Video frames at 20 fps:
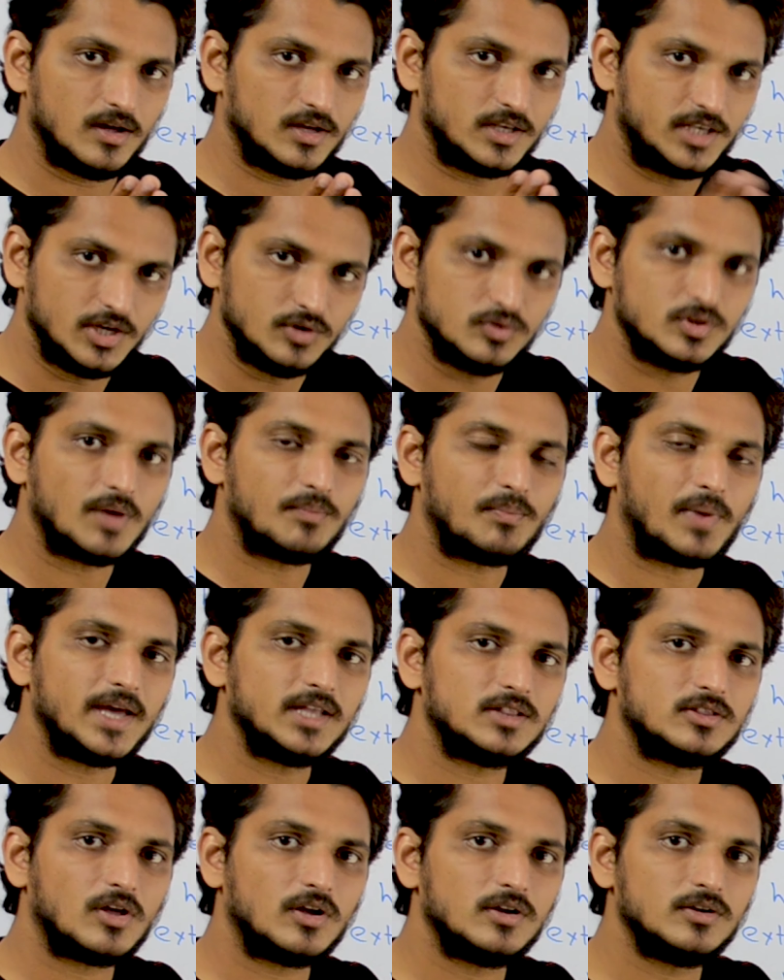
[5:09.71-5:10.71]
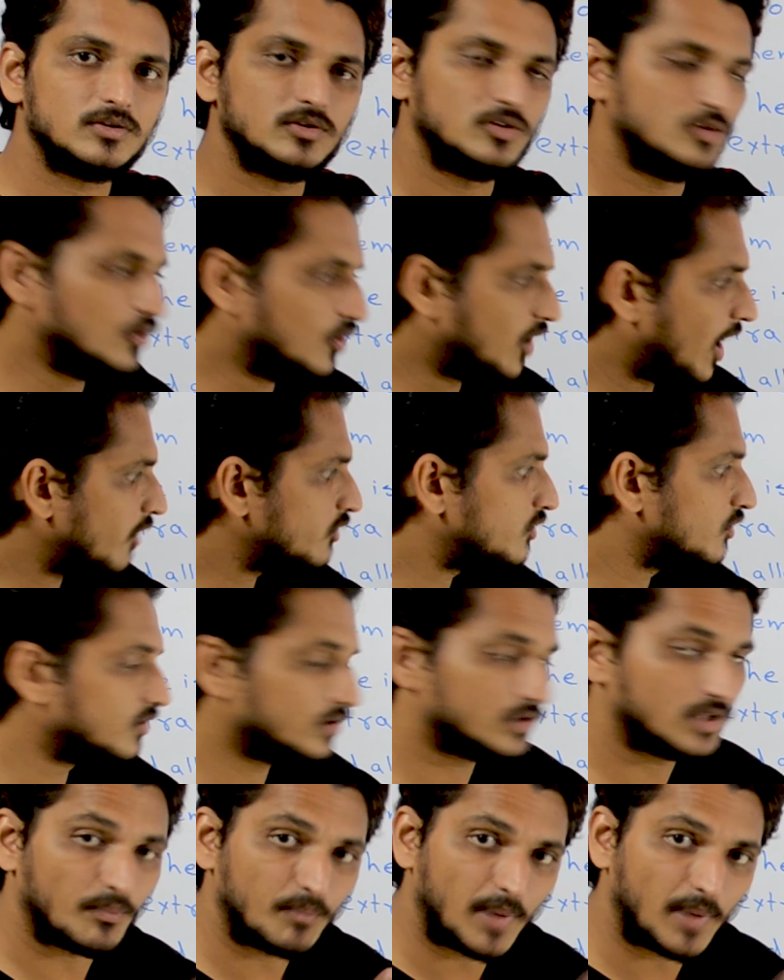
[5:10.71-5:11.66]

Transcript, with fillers: give the Python, the